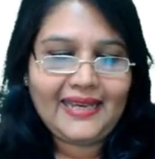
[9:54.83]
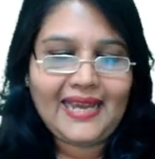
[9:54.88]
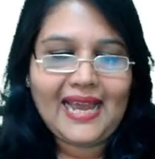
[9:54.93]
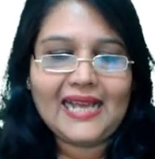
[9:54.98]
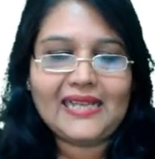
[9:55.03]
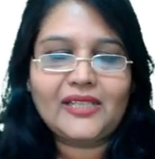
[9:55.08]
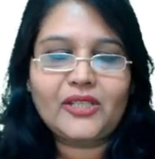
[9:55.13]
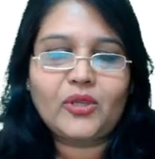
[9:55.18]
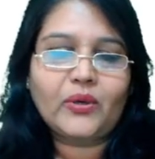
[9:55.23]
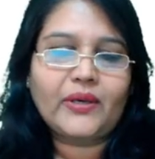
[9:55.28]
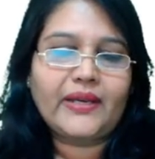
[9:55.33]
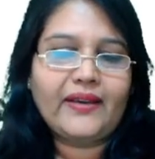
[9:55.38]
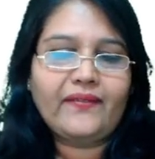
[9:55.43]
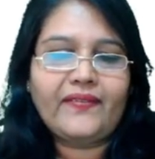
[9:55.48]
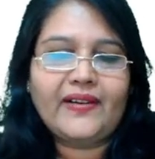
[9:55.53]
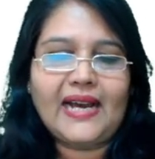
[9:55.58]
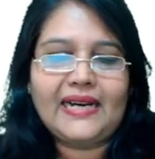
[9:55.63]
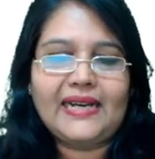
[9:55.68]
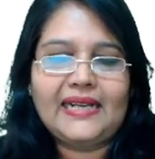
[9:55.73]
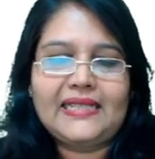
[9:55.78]
Yes, to give
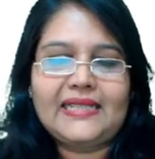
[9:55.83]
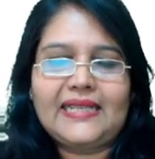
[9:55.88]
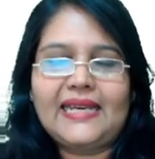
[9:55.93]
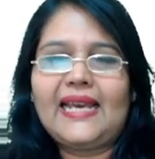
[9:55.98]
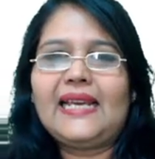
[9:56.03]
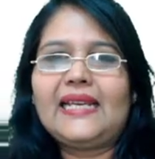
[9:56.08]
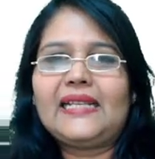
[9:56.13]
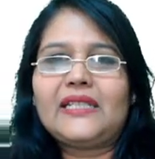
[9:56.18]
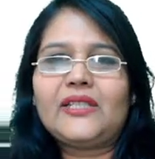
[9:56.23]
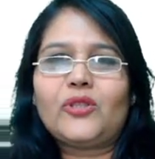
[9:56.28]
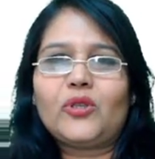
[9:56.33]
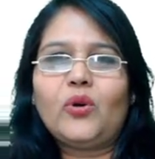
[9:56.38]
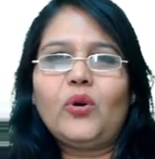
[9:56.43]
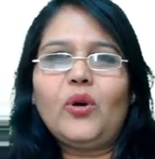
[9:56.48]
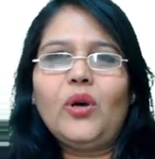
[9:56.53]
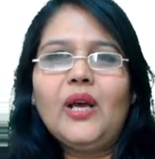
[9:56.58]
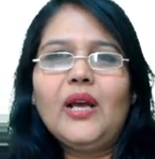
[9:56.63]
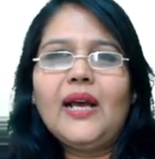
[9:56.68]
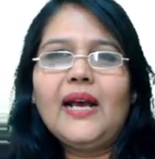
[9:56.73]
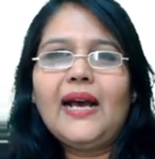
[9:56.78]
currency is to
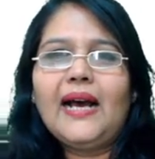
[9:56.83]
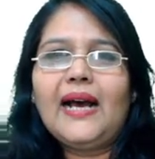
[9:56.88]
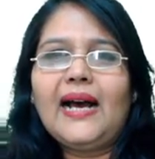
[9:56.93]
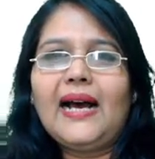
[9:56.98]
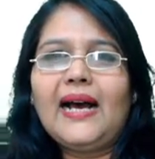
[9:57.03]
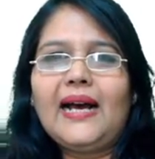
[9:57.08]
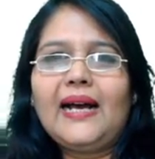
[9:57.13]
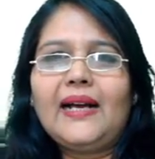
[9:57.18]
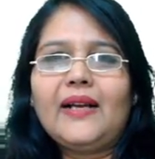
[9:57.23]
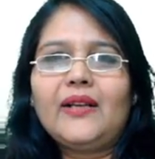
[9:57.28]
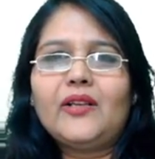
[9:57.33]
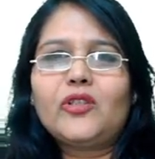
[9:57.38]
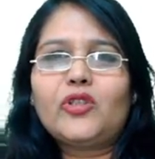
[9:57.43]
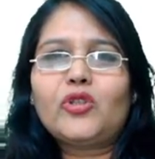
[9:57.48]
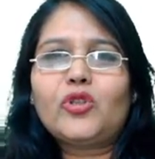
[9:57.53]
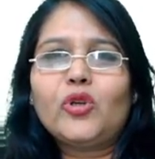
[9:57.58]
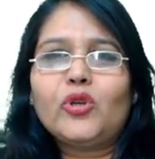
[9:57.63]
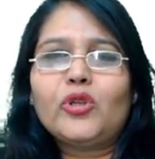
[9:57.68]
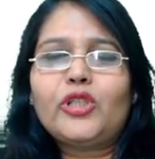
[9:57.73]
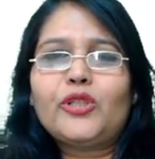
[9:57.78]
uh,
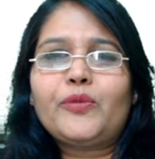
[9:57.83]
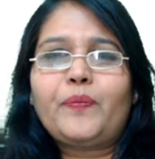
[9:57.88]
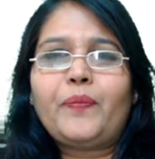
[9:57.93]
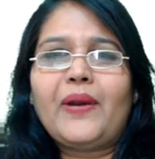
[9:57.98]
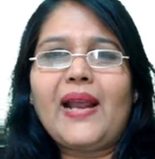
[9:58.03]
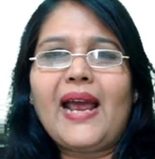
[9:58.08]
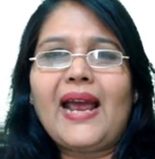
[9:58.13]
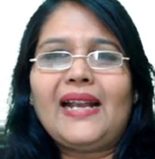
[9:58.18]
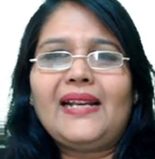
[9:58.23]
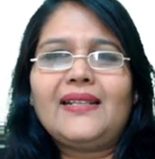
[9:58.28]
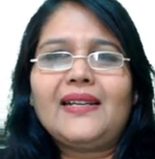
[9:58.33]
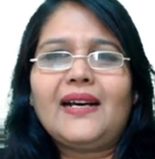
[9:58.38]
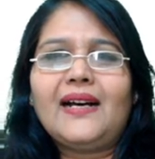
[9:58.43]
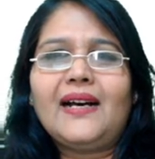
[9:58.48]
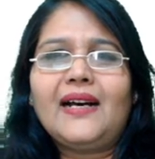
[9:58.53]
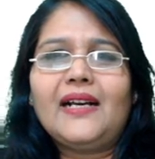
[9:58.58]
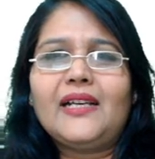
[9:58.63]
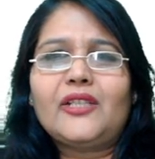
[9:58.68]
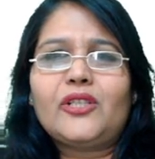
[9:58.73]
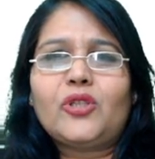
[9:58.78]
to spread
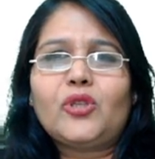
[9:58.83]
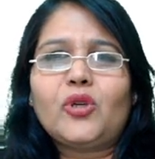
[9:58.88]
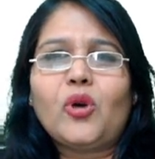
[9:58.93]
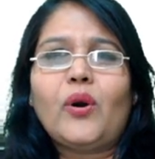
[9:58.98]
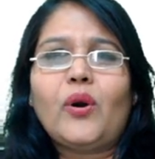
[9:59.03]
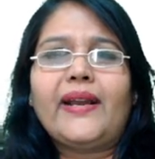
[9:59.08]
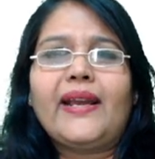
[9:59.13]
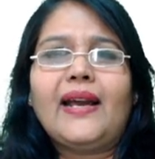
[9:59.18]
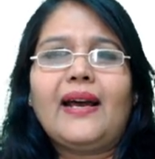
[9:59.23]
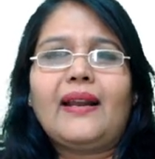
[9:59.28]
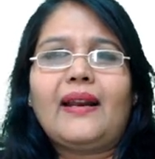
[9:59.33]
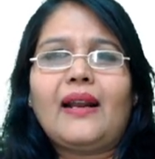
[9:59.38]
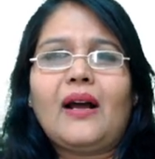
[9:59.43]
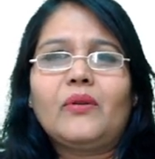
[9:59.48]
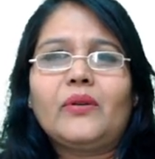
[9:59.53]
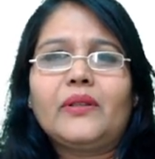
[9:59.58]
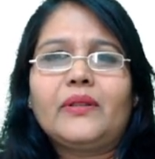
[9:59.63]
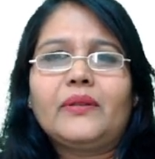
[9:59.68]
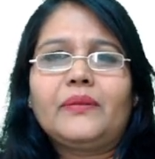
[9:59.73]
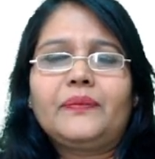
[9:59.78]
a story
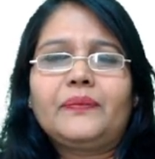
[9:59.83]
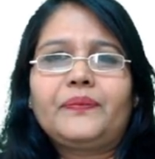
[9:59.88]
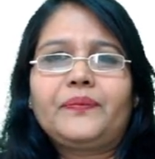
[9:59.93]
around.